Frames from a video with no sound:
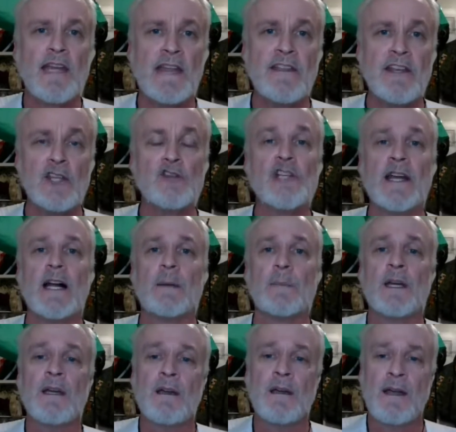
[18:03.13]
Okay, then you shut
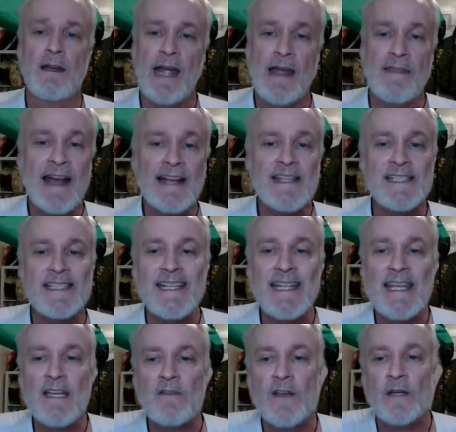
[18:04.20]
up. And that
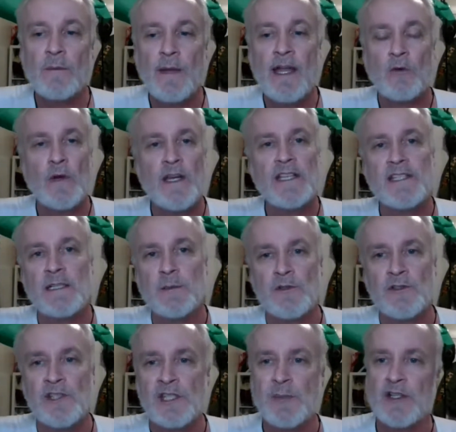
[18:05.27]
doesn't give him a
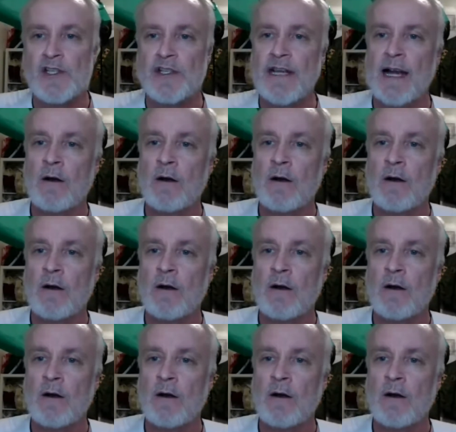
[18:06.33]
reasonable suspicion.